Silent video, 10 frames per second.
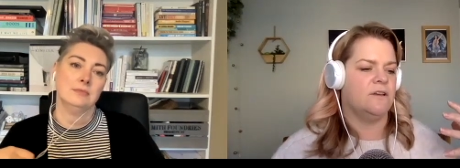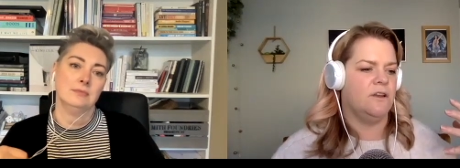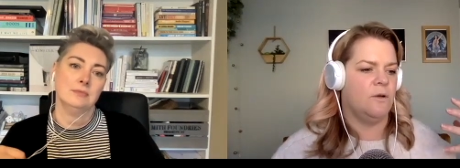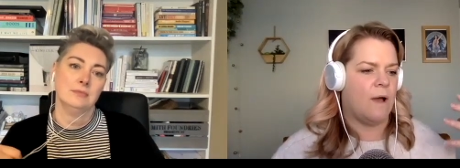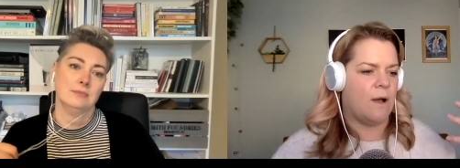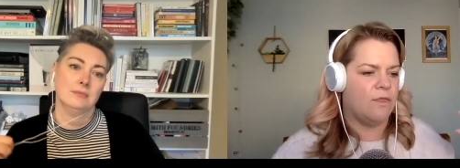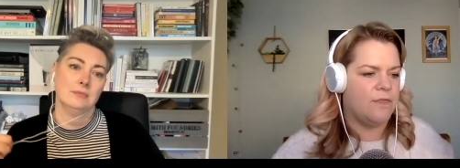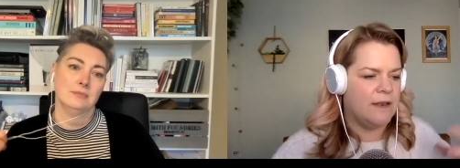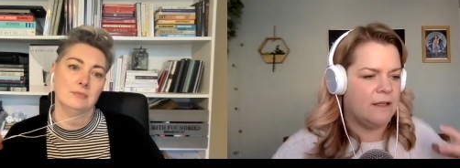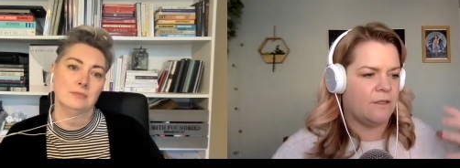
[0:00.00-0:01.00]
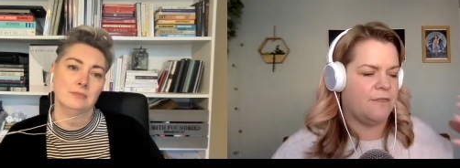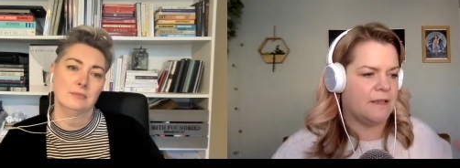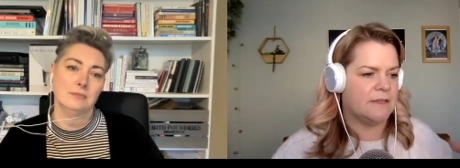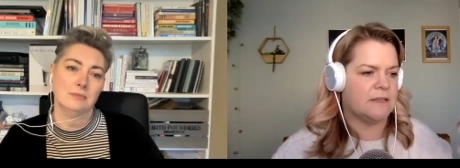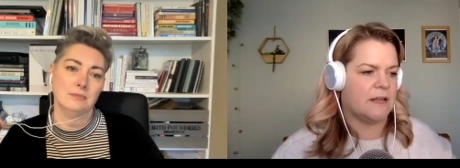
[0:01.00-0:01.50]
Speaker 1: you know the little
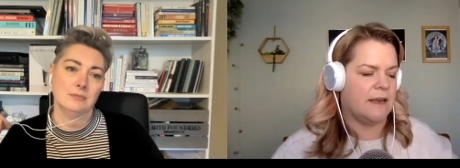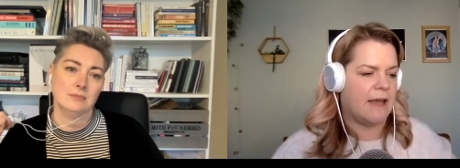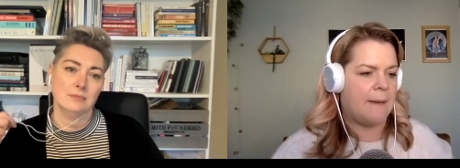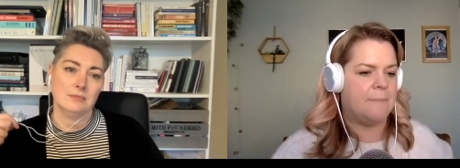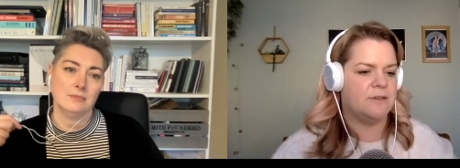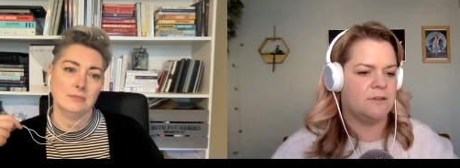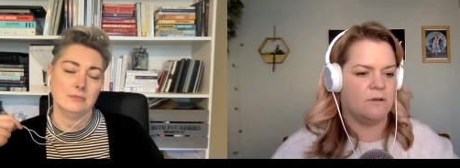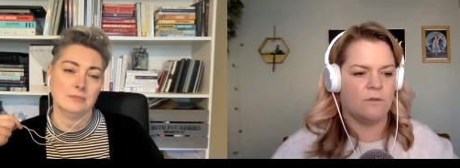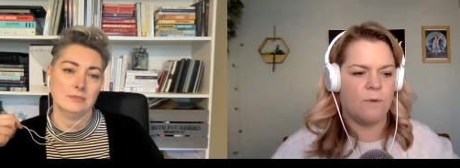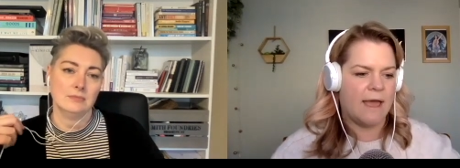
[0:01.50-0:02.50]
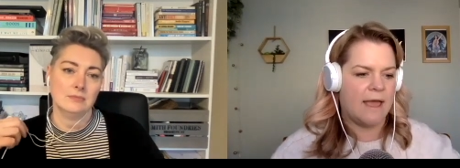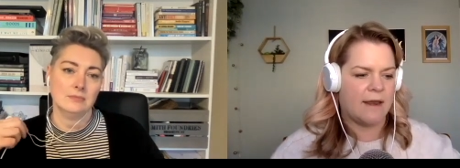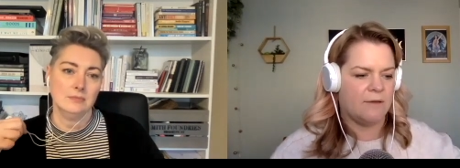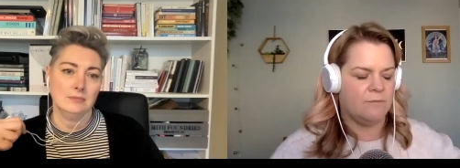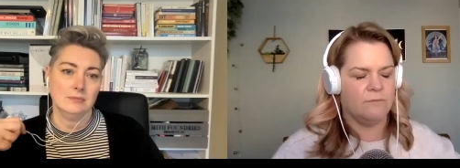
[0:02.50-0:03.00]
things that kind of happened along the way and
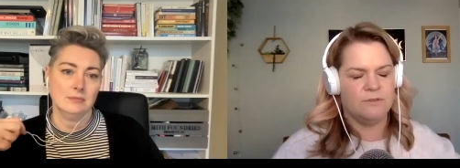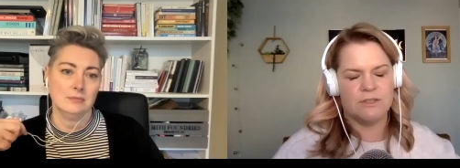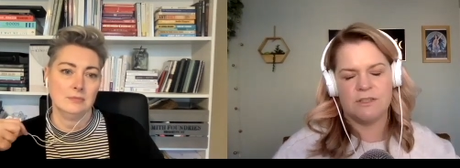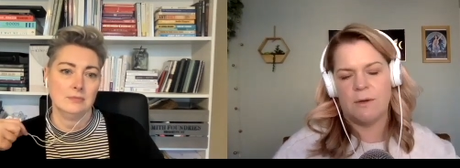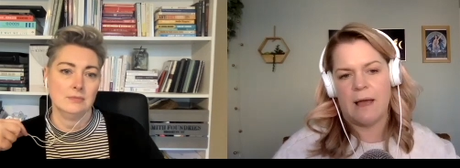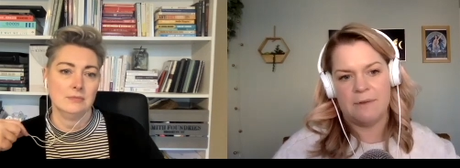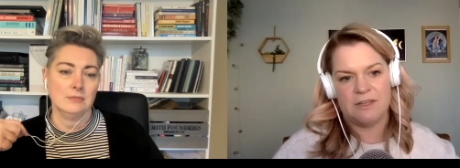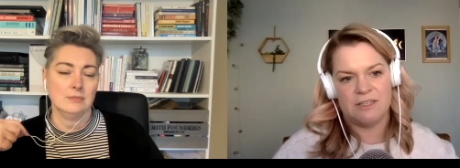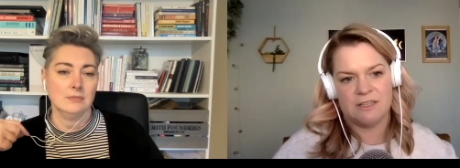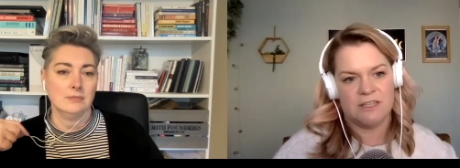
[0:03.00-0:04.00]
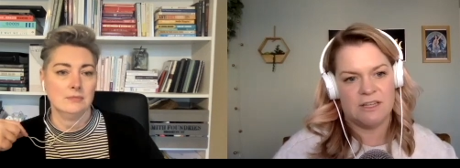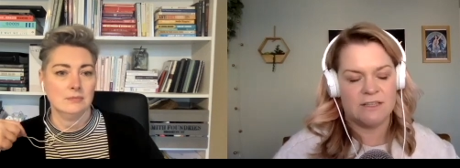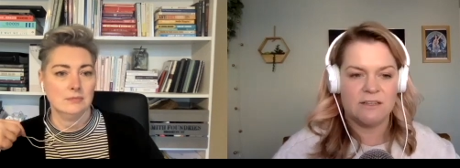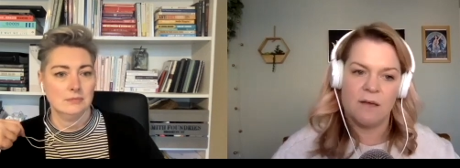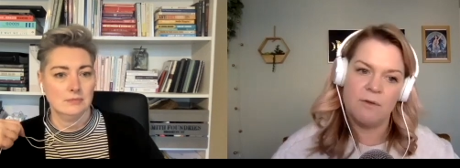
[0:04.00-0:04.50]
i'm just so happy she said yes to
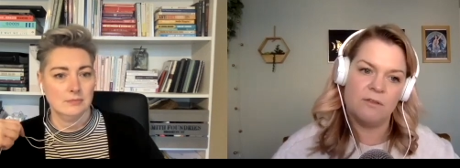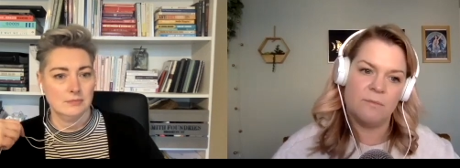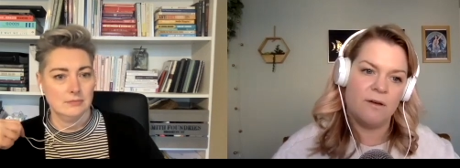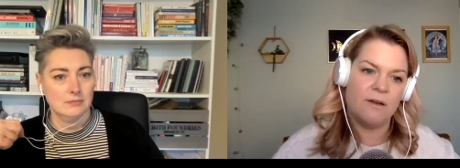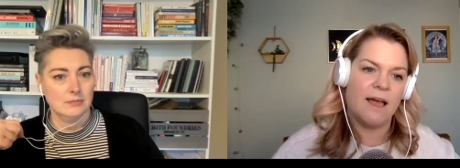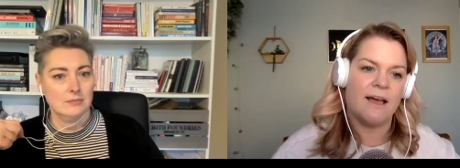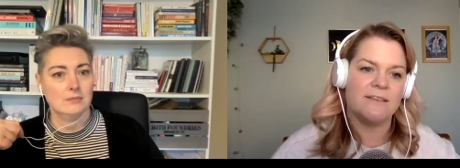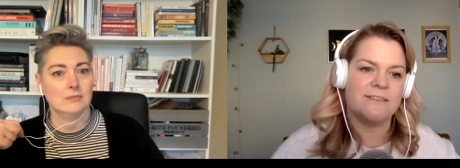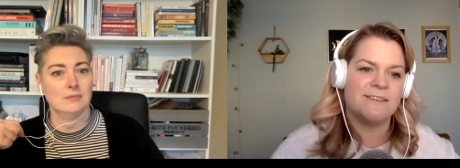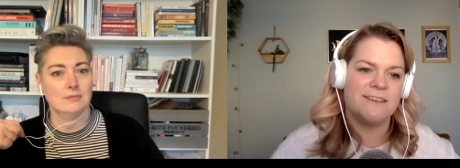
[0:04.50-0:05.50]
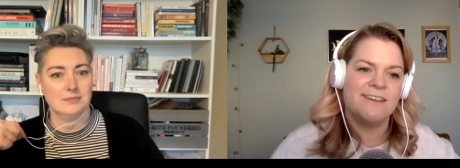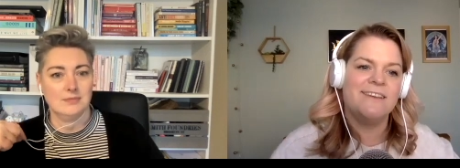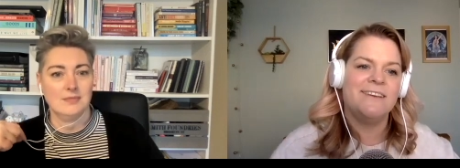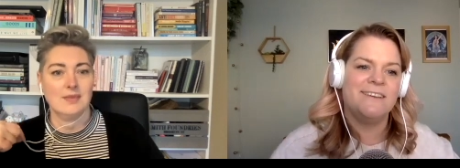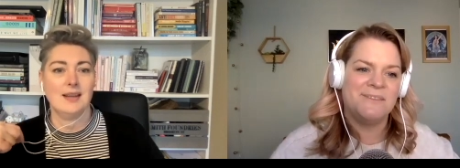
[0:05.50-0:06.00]
coming on the podcast
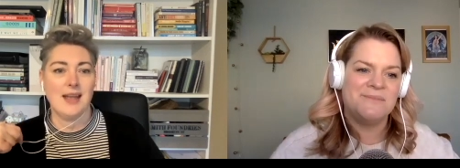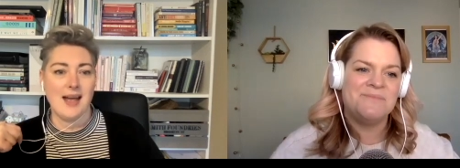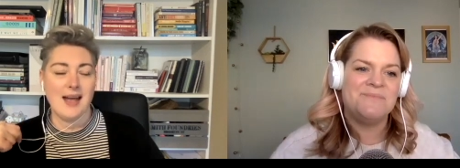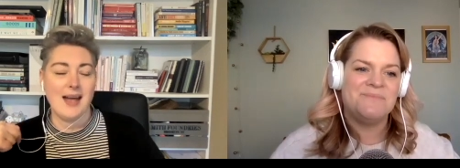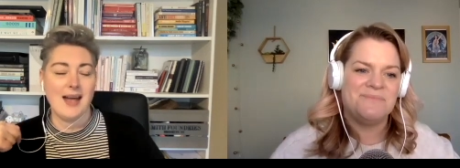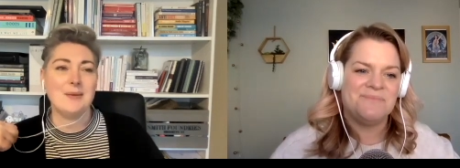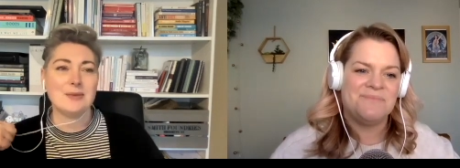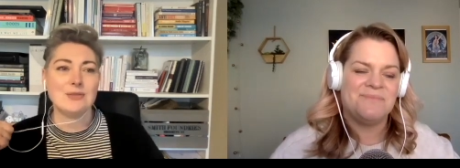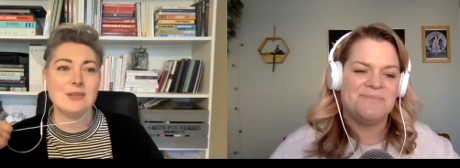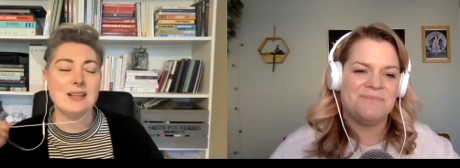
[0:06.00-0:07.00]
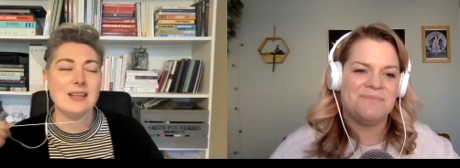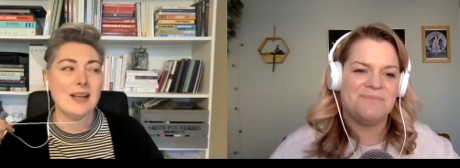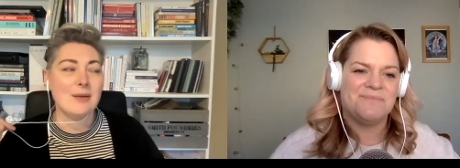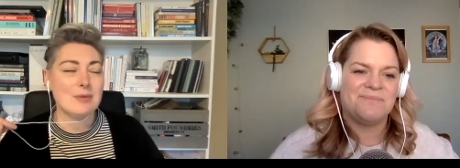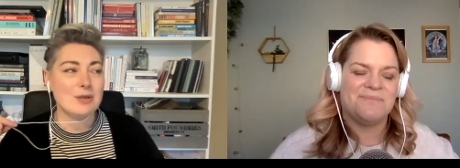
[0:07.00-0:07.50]
Speaker 2: yeah it was really
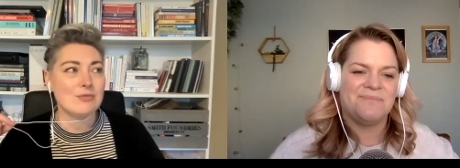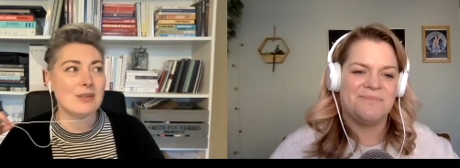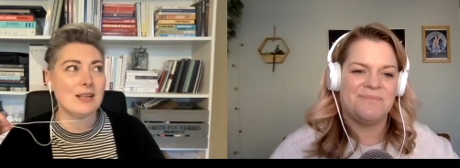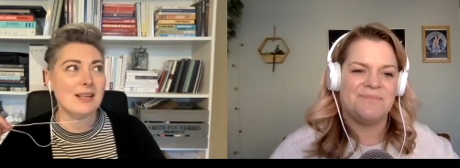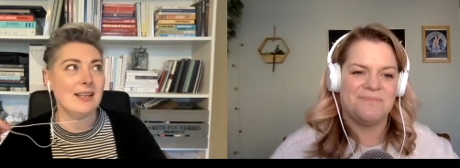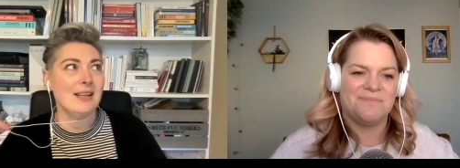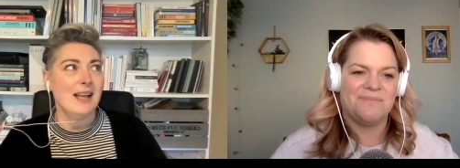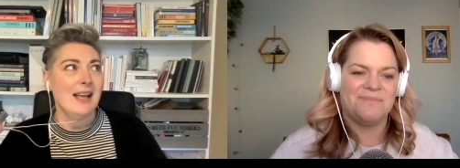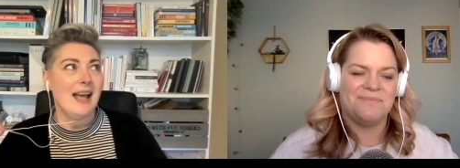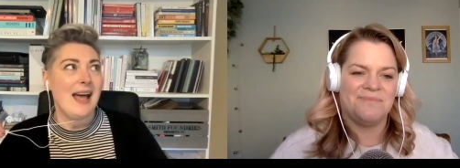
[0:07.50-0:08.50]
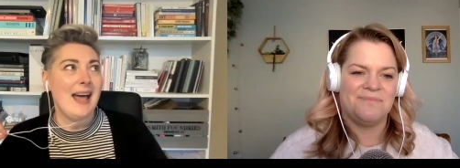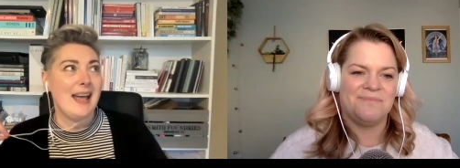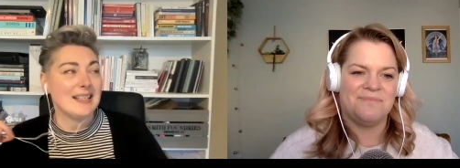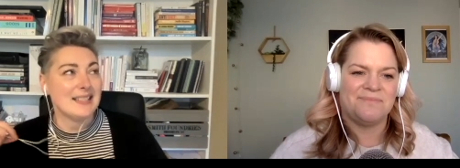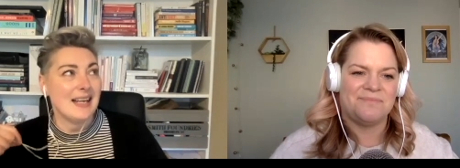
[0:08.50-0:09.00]
it was really uh,
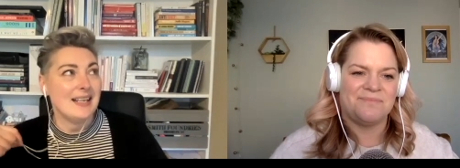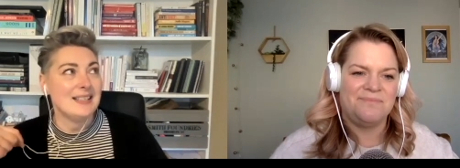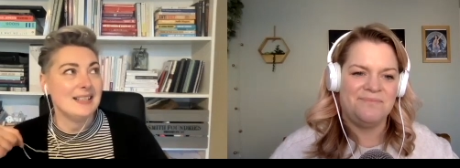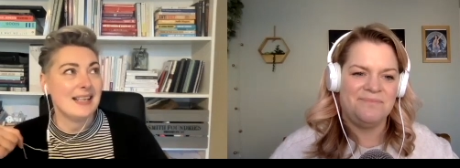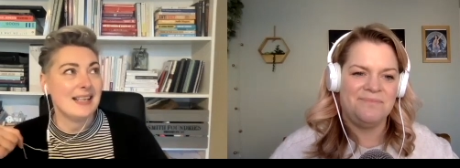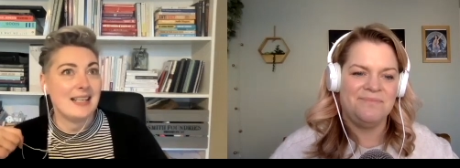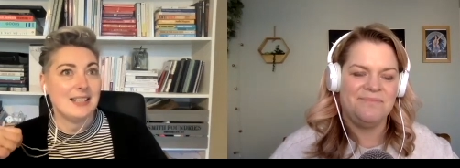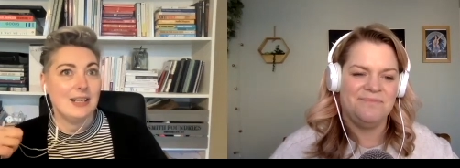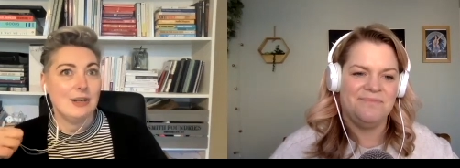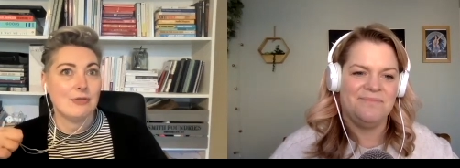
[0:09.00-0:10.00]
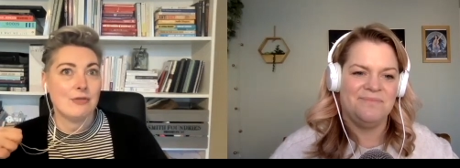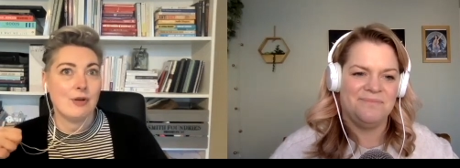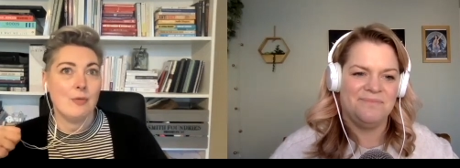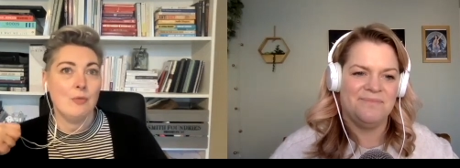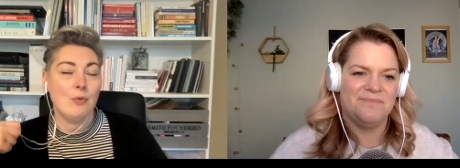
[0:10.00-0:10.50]
exciting to get to hear
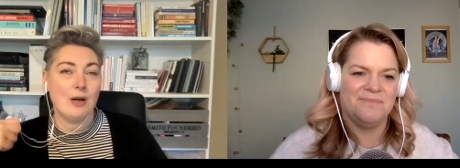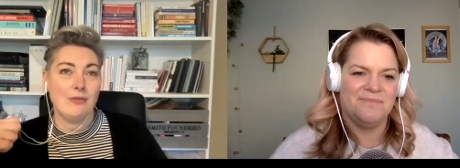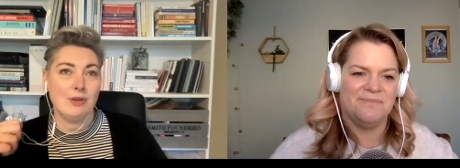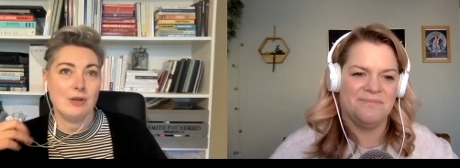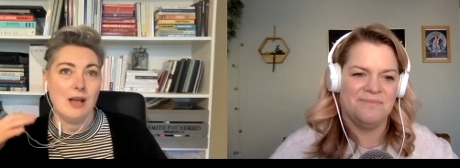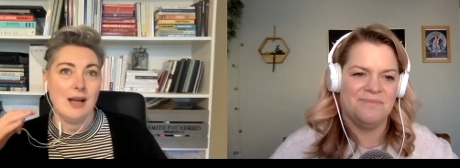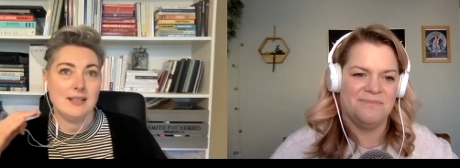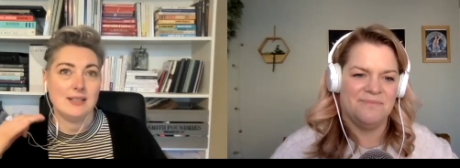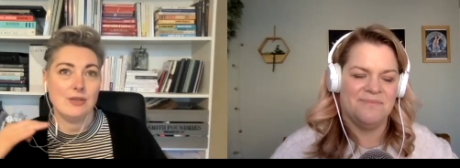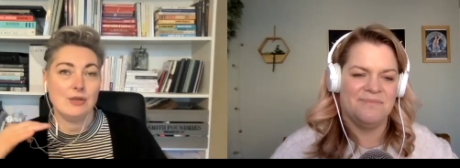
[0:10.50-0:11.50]
from one of your clients and the